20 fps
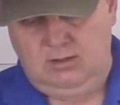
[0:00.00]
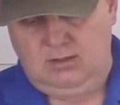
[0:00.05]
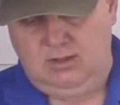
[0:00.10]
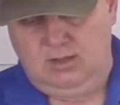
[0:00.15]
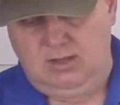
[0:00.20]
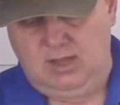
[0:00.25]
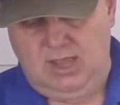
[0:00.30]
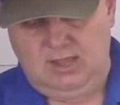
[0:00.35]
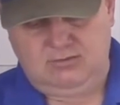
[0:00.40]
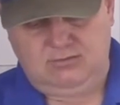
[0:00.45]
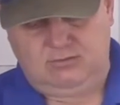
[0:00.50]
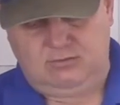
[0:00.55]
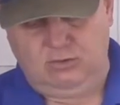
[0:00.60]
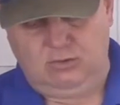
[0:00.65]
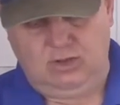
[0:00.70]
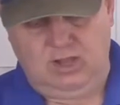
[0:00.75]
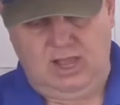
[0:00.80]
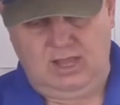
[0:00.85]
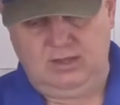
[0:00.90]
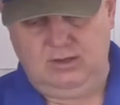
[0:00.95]
The next
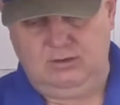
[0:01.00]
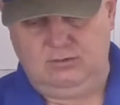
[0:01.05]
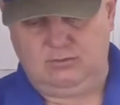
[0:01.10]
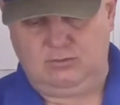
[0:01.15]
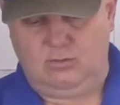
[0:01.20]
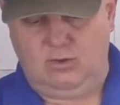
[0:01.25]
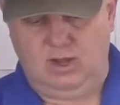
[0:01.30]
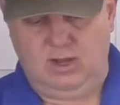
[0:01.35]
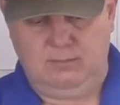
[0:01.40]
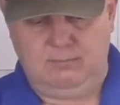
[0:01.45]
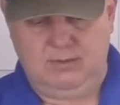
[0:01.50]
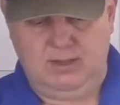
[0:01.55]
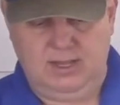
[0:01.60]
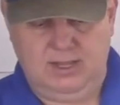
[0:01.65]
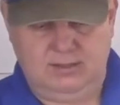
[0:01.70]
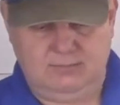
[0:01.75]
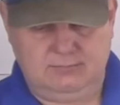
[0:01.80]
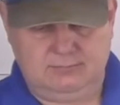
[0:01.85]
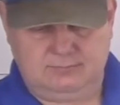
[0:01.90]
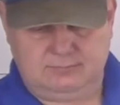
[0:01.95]
tool I use quite a
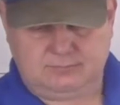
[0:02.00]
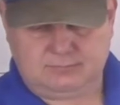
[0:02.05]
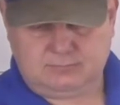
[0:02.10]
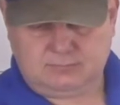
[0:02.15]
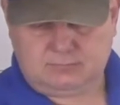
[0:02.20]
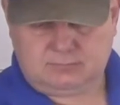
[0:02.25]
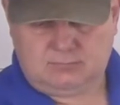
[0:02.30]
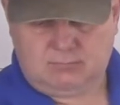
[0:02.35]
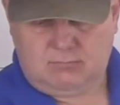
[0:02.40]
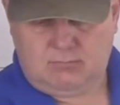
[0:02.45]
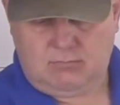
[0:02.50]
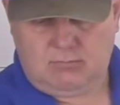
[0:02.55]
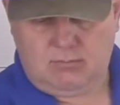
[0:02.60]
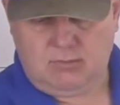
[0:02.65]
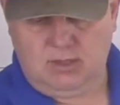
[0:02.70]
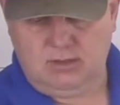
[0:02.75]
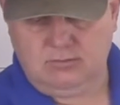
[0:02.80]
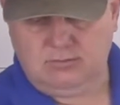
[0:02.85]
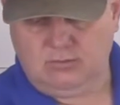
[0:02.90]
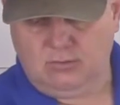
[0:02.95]
bit
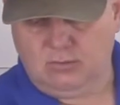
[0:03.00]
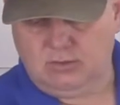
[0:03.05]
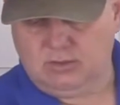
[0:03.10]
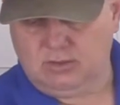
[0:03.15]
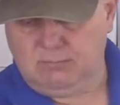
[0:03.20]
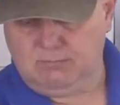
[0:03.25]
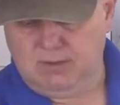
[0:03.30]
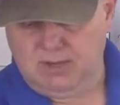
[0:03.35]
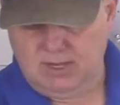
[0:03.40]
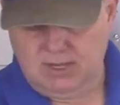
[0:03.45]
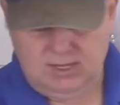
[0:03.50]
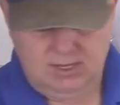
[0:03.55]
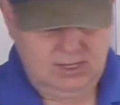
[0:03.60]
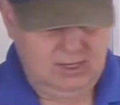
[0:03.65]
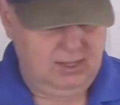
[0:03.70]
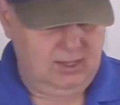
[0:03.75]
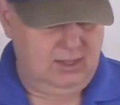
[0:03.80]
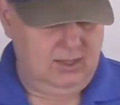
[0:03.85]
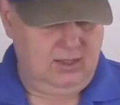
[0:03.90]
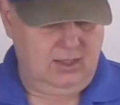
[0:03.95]
is going to be
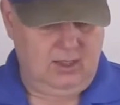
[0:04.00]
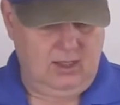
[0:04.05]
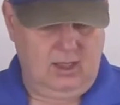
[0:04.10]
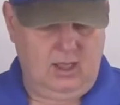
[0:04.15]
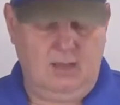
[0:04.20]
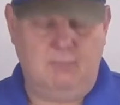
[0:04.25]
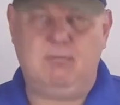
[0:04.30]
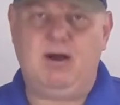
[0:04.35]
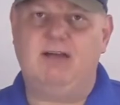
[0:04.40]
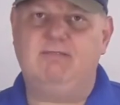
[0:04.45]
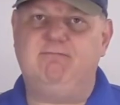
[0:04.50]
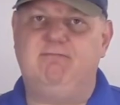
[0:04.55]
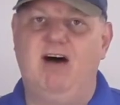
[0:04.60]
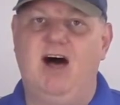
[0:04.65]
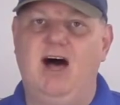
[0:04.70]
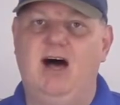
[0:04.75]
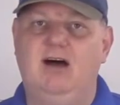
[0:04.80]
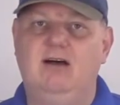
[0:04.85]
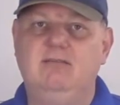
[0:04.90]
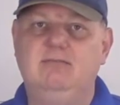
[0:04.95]
my
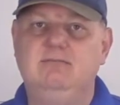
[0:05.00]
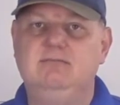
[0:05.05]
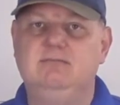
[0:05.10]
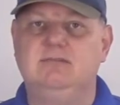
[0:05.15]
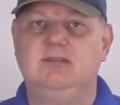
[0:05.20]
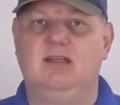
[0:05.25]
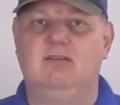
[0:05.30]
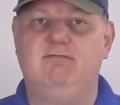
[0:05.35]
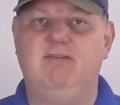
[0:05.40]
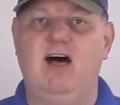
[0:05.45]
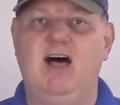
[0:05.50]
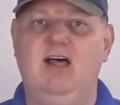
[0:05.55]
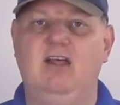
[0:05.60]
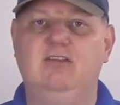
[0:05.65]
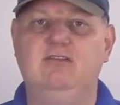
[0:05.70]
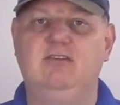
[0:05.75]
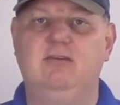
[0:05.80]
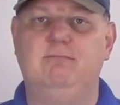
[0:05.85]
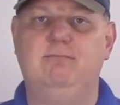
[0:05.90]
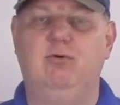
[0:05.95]
file. A file
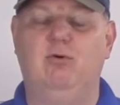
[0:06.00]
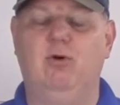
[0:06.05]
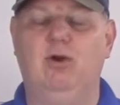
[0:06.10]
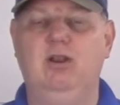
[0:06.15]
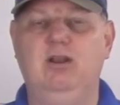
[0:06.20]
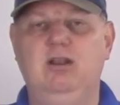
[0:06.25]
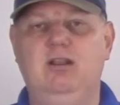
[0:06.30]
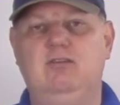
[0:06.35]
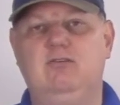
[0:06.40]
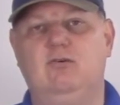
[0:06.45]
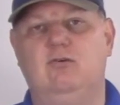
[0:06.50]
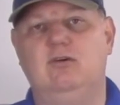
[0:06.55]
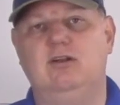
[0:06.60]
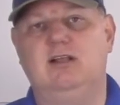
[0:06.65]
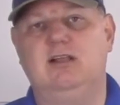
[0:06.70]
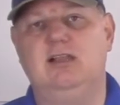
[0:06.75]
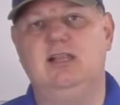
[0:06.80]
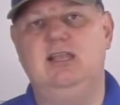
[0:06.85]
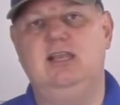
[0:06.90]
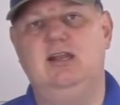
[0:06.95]
is important. It's going
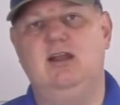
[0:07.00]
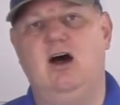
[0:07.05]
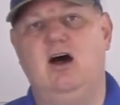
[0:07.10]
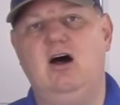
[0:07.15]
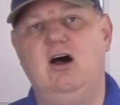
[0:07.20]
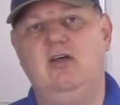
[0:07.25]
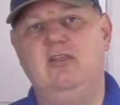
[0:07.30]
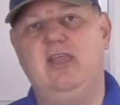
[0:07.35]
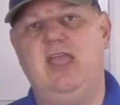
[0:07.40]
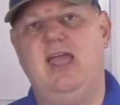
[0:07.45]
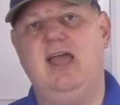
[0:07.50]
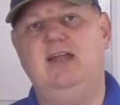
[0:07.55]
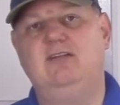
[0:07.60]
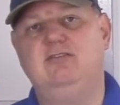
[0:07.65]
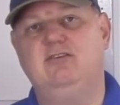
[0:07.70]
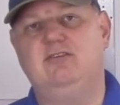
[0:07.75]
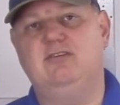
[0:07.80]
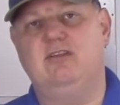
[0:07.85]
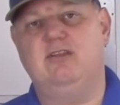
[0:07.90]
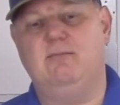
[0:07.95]
to clean all the
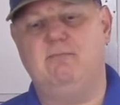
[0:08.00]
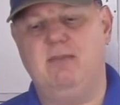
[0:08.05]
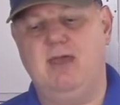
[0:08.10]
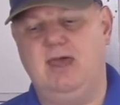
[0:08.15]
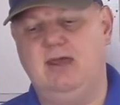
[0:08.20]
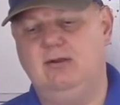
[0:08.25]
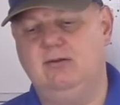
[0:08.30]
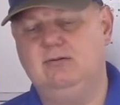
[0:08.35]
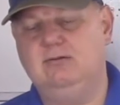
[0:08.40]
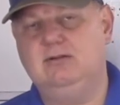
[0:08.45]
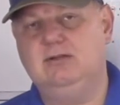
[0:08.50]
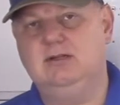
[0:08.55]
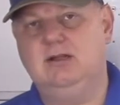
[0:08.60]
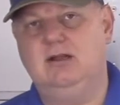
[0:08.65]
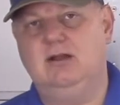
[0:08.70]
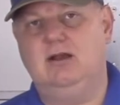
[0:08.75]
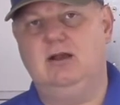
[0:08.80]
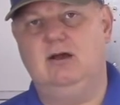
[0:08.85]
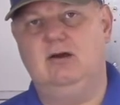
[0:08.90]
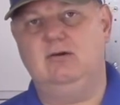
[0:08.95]
edges of the metal,
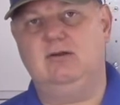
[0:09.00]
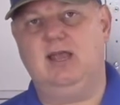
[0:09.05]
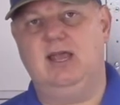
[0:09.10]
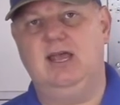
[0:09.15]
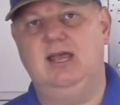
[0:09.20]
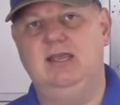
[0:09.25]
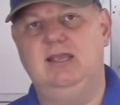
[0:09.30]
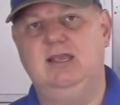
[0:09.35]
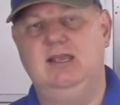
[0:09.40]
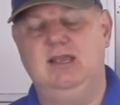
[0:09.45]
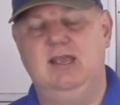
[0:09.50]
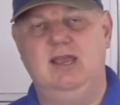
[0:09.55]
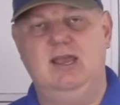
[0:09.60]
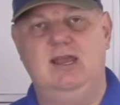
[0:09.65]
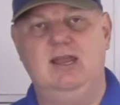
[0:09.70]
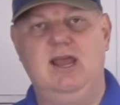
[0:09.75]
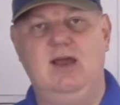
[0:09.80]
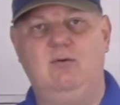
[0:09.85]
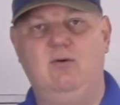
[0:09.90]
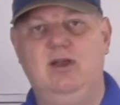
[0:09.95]
okay?
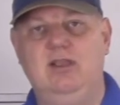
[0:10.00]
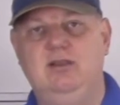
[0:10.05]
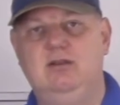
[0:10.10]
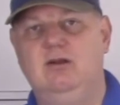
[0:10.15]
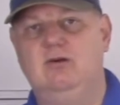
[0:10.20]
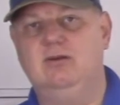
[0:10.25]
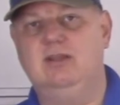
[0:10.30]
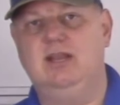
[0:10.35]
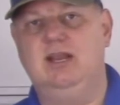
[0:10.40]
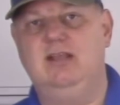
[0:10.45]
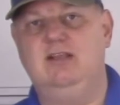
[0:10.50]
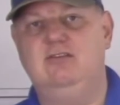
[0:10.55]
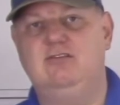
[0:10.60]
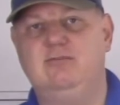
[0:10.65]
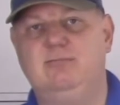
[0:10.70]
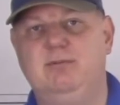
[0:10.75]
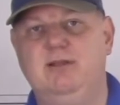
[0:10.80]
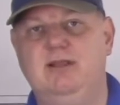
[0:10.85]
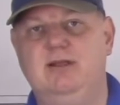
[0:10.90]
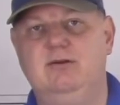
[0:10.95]
And that way you don't get any
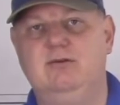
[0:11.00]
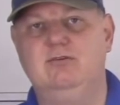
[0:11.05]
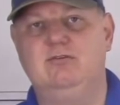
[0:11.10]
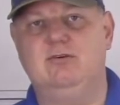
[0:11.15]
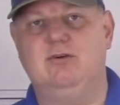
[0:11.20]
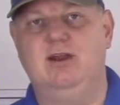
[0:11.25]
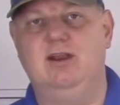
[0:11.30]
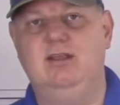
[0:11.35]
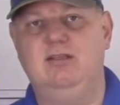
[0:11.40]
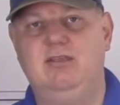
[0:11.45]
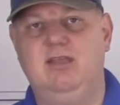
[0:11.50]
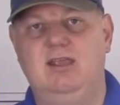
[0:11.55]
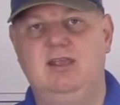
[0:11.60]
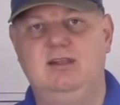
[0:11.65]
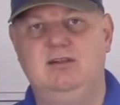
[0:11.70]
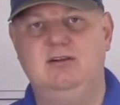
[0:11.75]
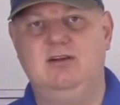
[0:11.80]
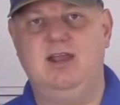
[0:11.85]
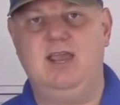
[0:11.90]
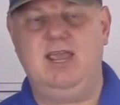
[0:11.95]
splinters or anything
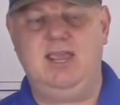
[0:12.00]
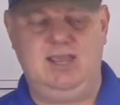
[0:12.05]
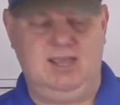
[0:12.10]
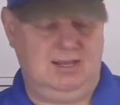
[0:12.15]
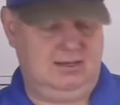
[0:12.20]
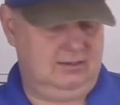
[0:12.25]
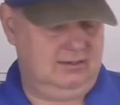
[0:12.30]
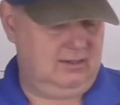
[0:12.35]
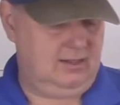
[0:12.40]
in your hand.